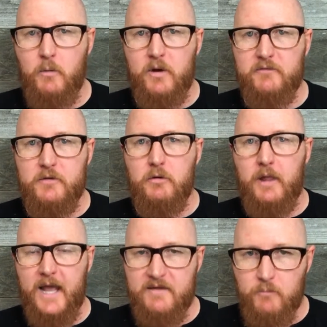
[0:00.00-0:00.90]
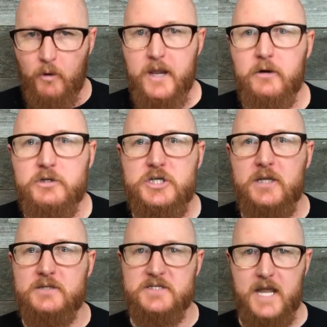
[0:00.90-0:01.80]
I want to feel like I have more
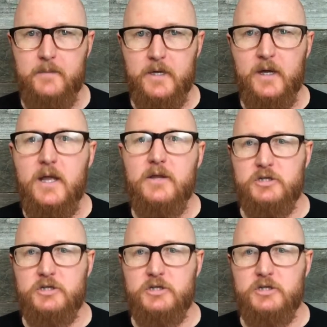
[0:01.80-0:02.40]
energy and stamina